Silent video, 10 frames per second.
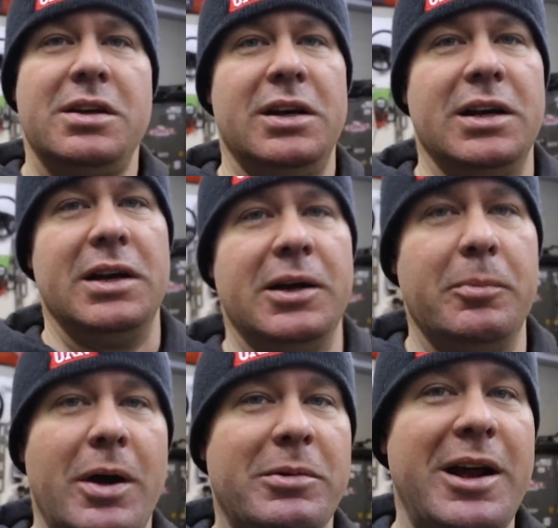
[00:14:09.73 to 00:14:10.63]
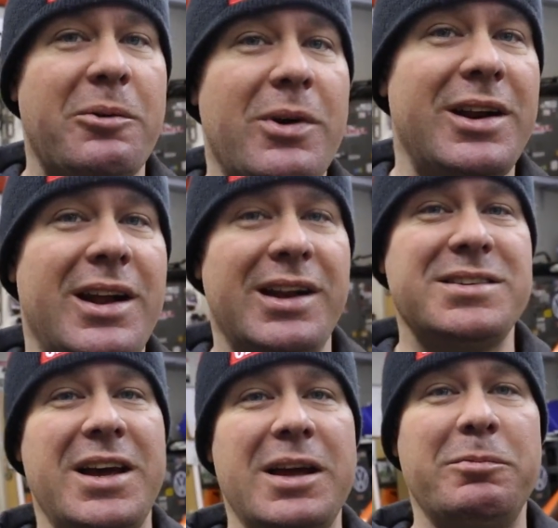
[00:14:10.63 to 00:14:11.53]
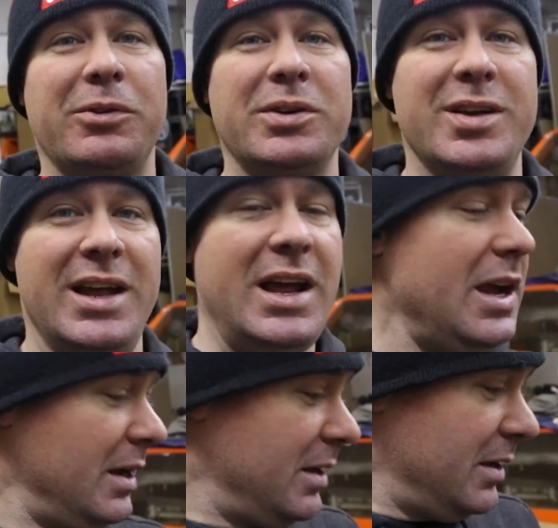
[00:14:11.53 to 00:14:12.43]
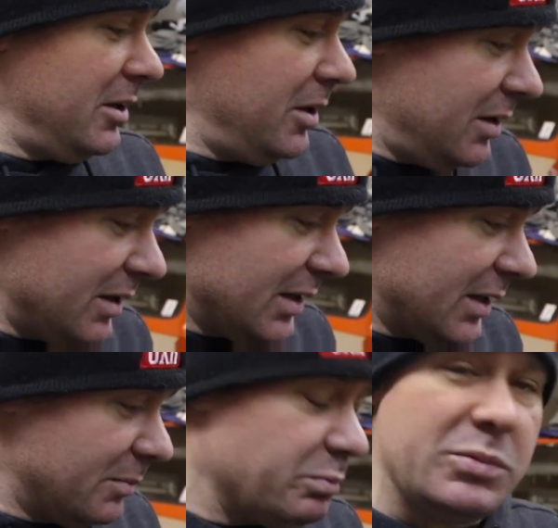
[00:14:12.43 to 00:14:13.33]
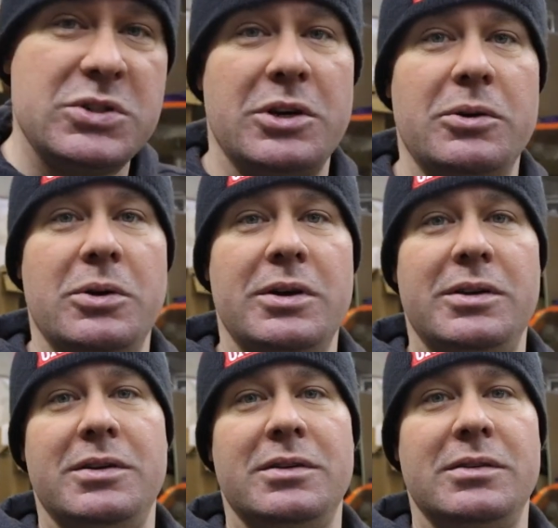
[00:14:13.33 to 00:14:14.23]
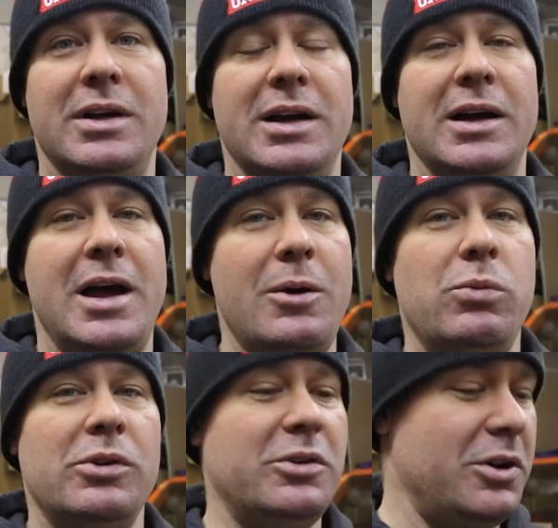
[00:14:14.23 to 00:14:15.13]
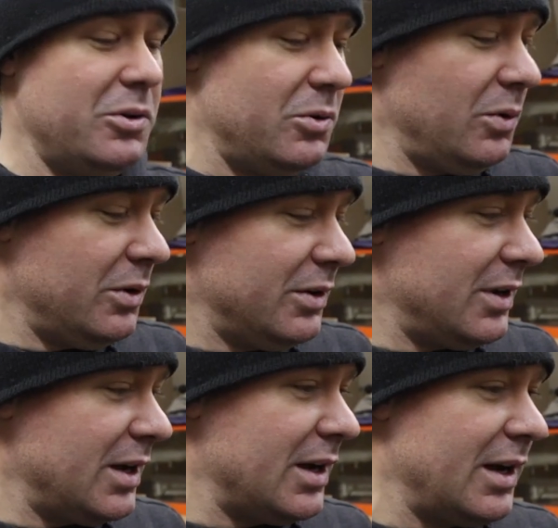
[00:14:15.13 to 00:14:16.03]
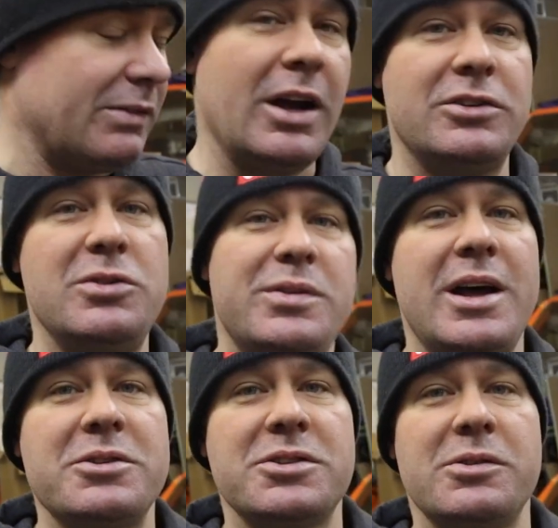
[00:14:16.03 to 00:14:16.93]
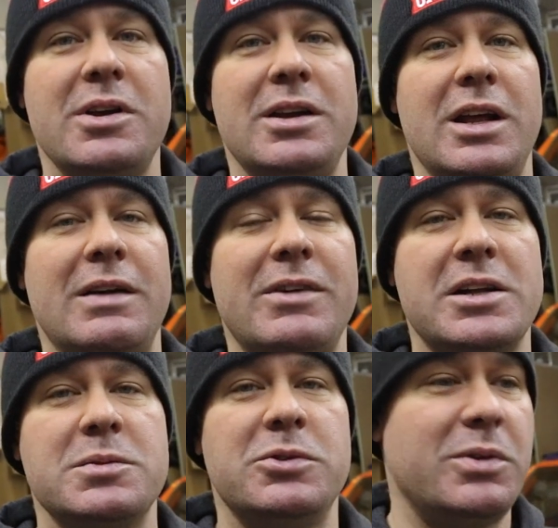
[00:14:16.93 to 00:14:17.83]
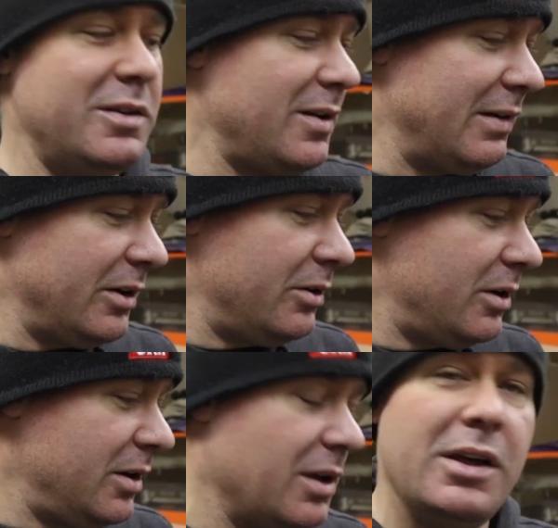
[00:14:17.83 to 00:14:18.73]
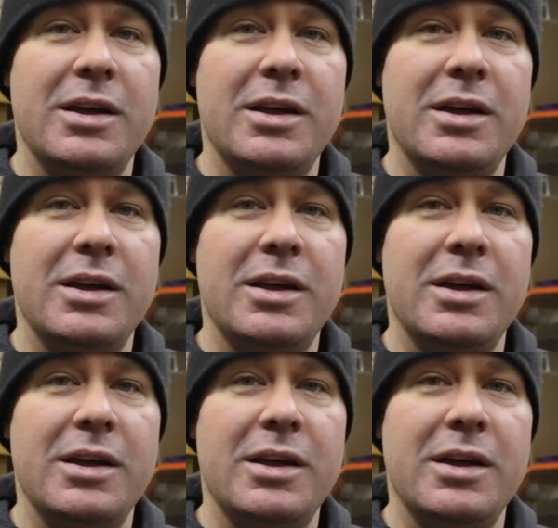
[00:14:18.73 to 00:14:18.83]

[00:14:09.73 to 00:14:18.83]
I'm kind of running out of time for today. I will go, I've got 2000 grit and I've got some 2500.